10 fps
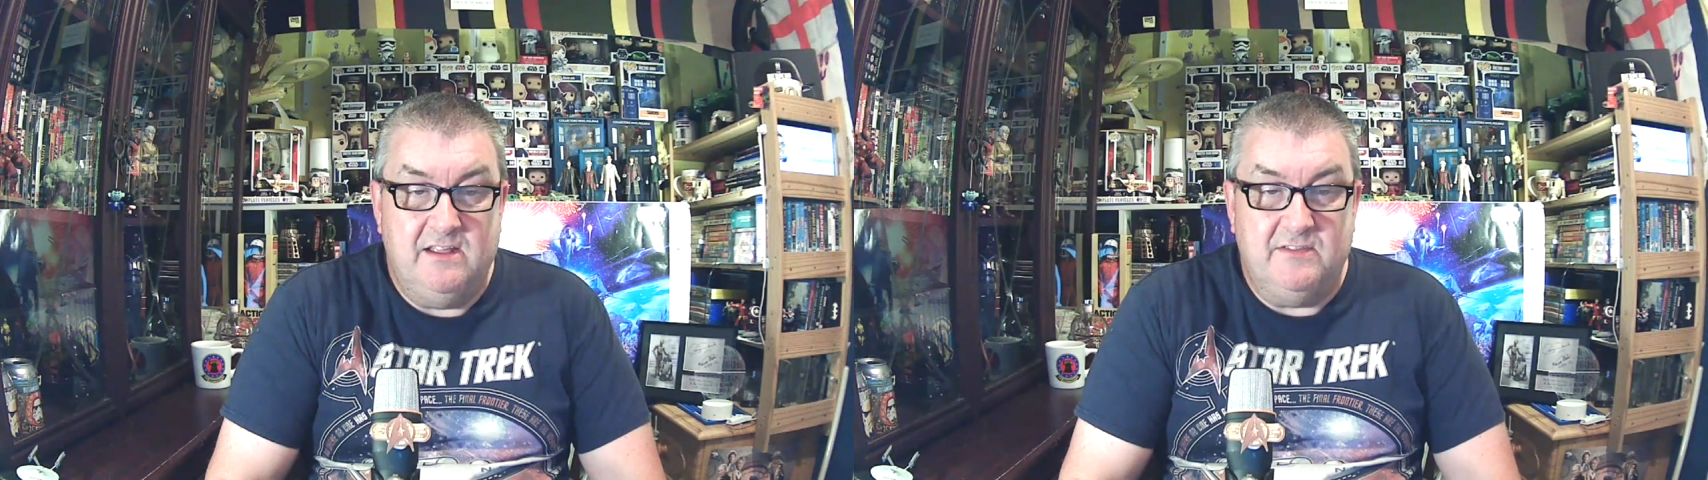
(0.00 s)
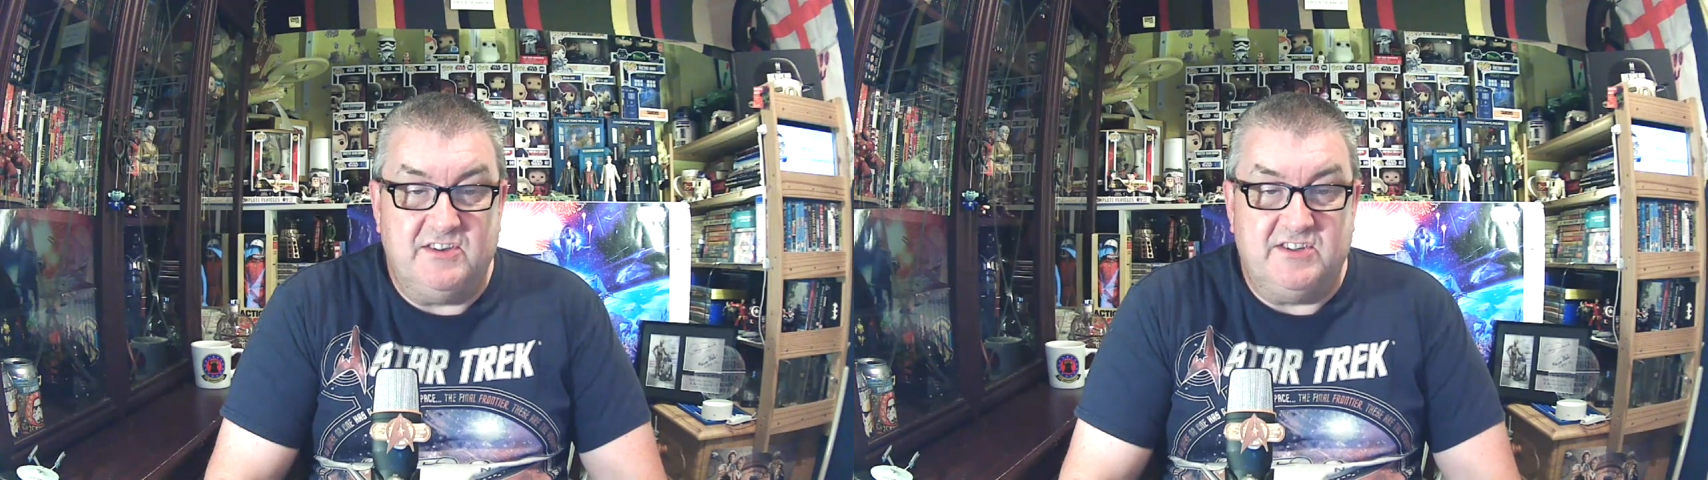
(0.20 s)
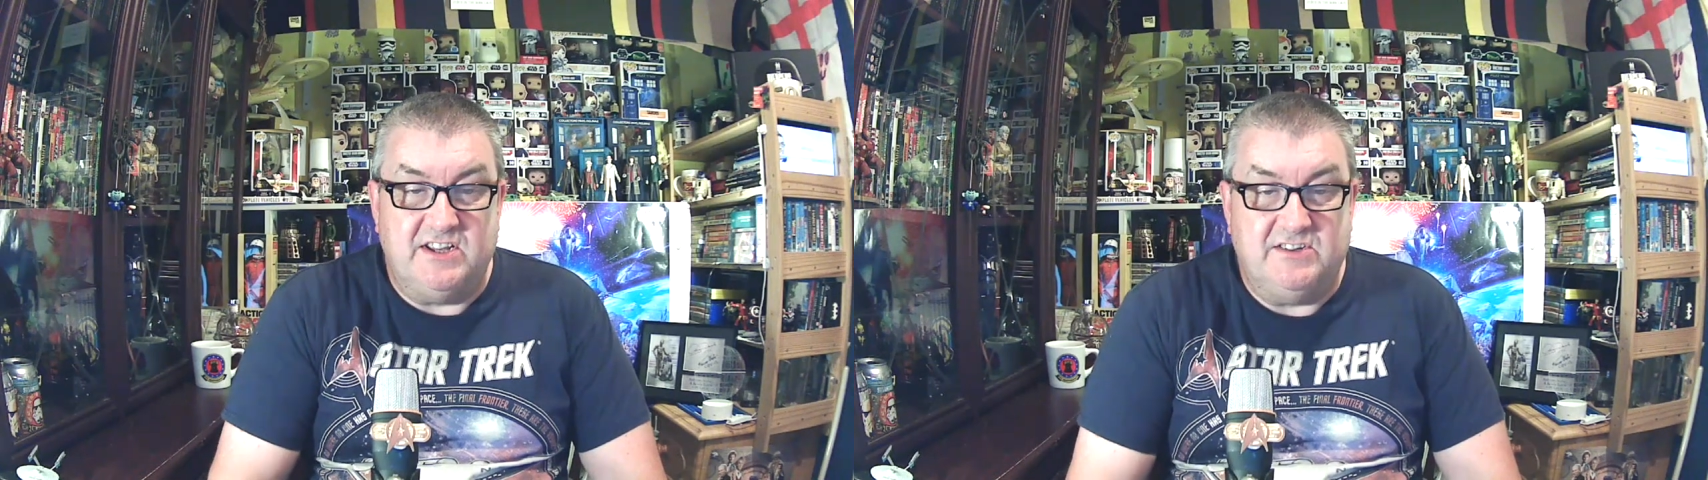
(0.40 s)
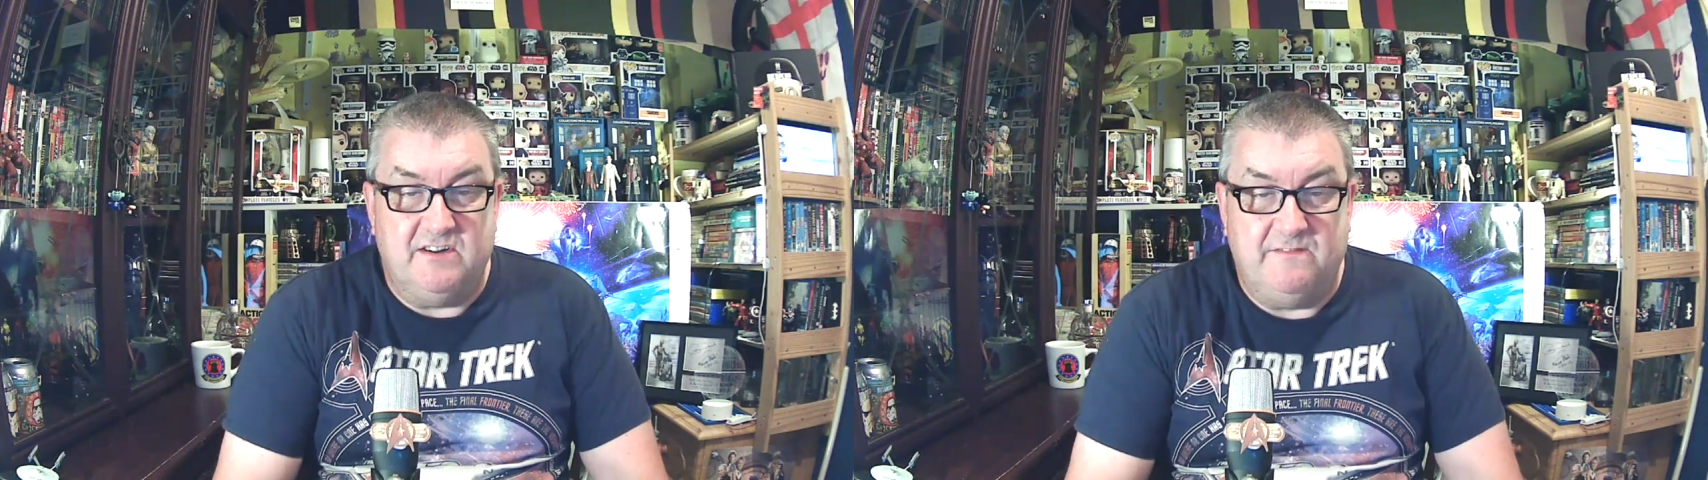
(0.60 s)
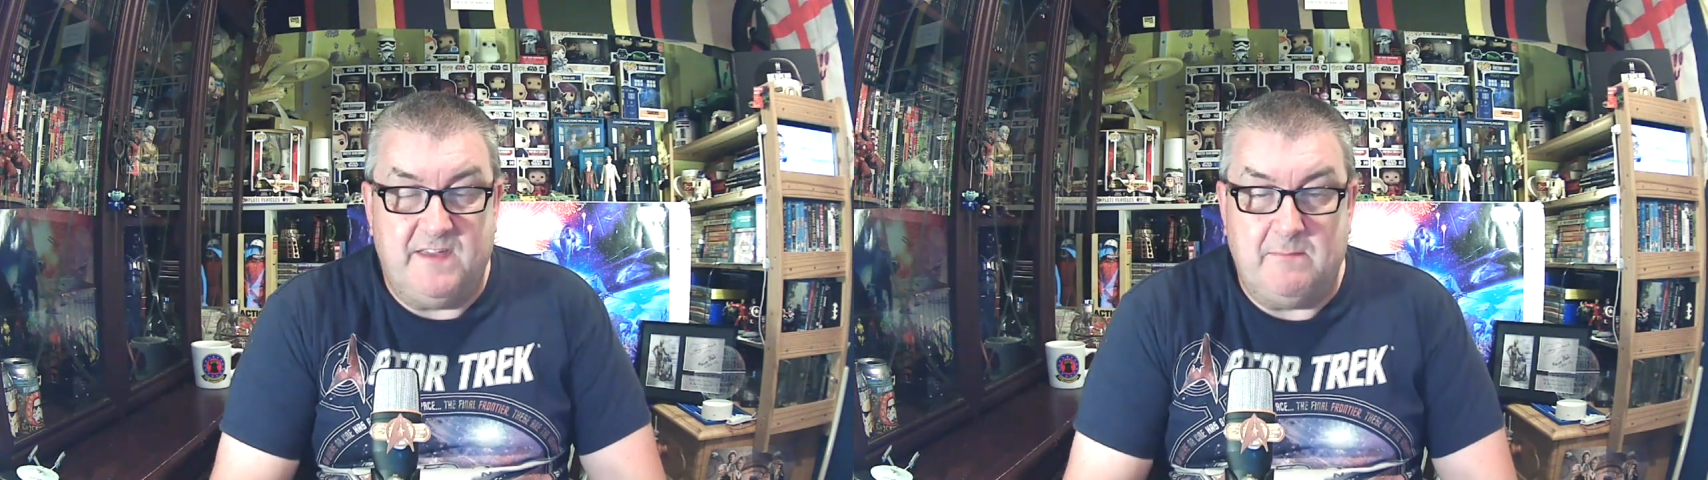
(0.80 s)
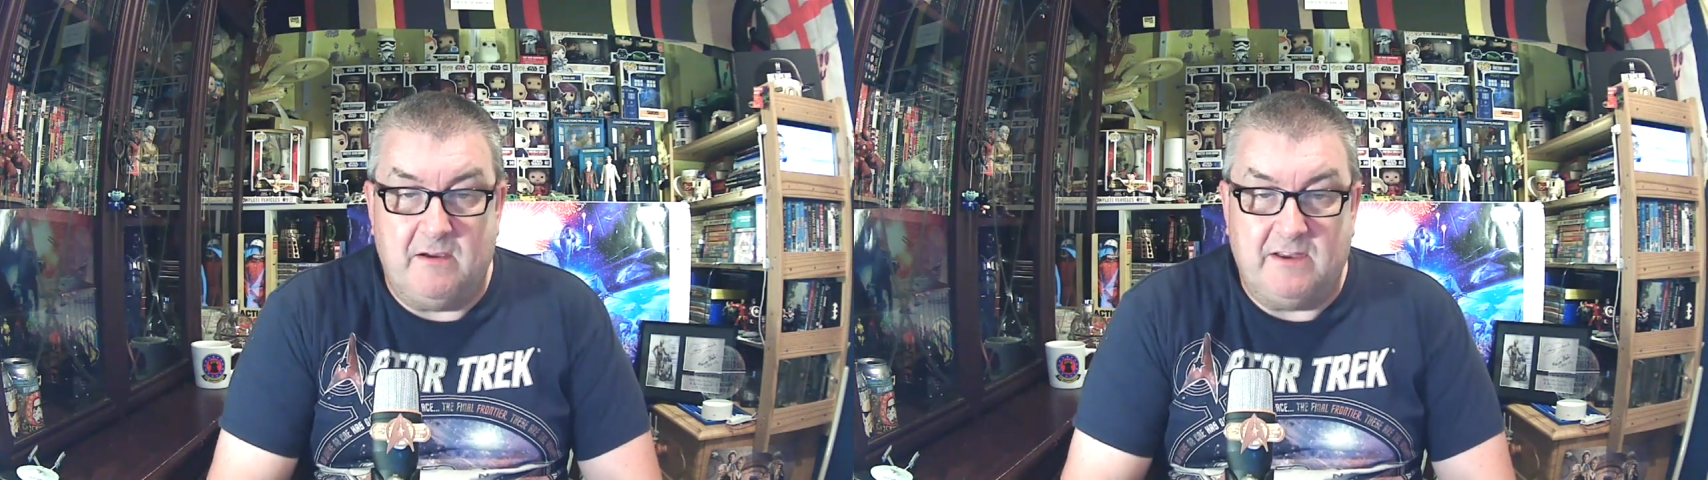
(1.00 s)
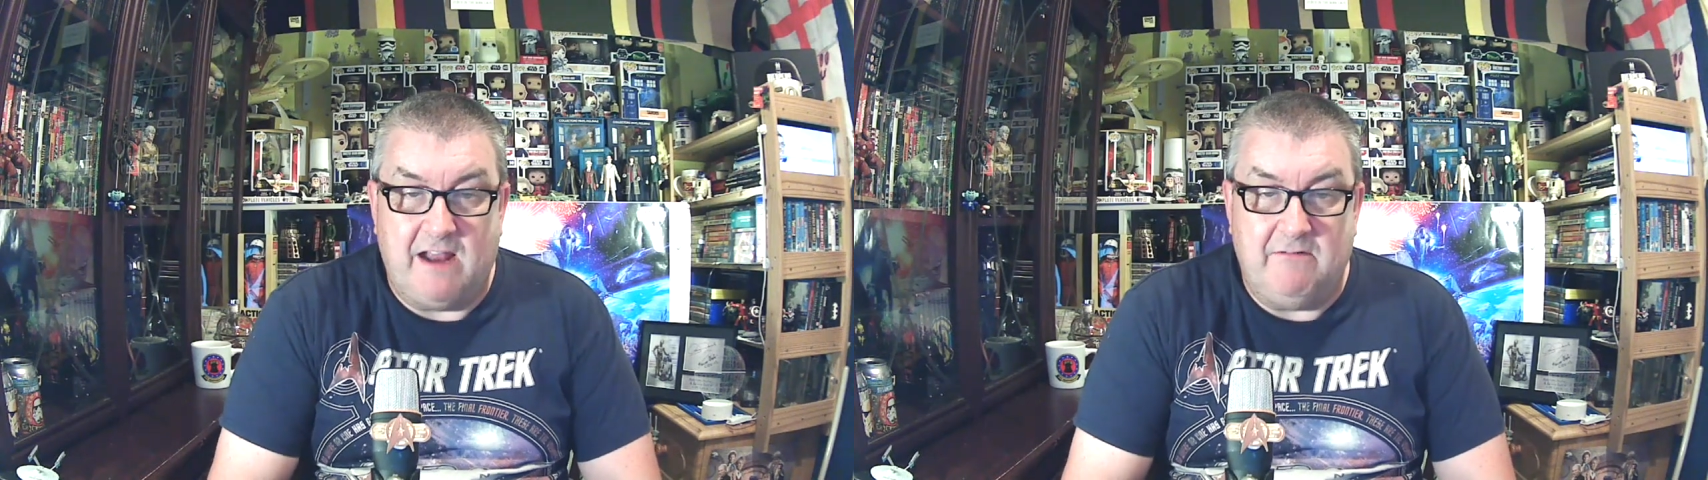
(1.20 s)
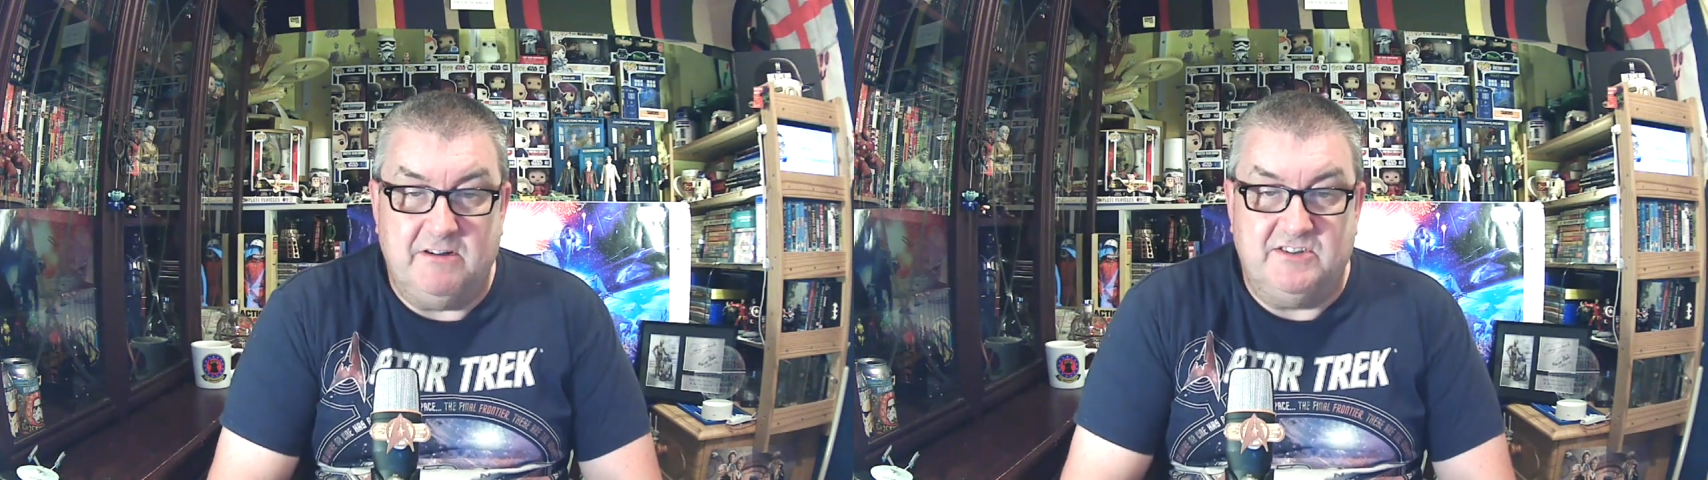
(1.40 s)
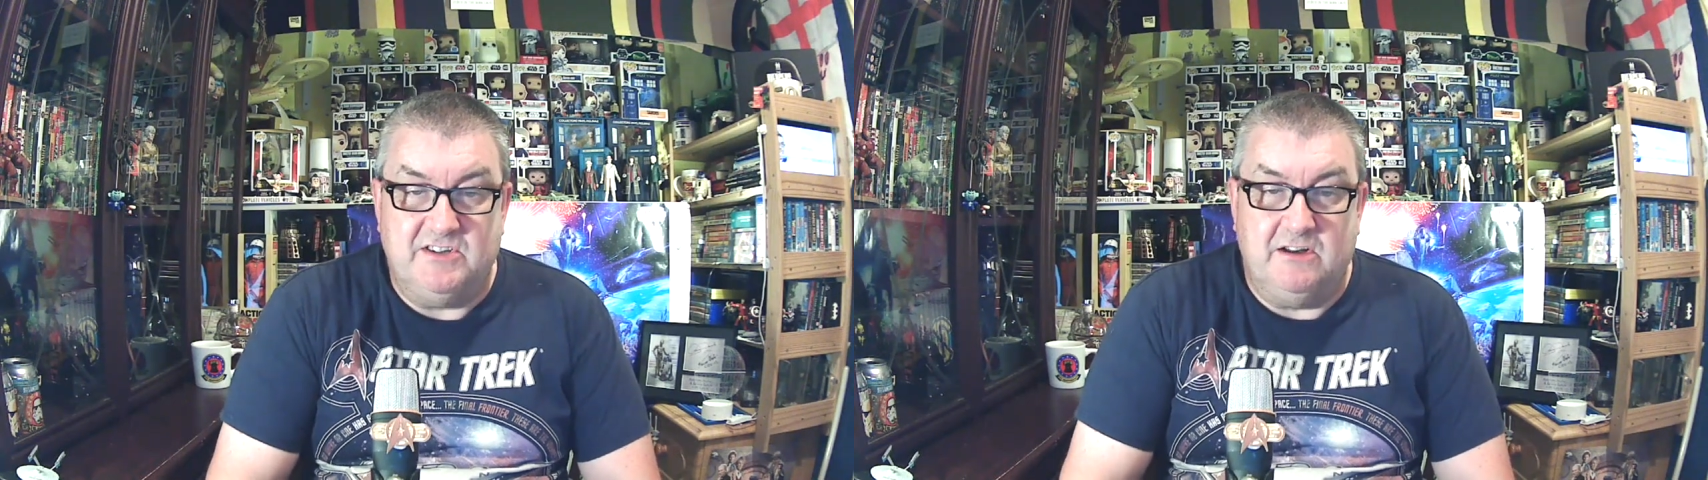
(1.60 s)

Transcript: that centred on female characters,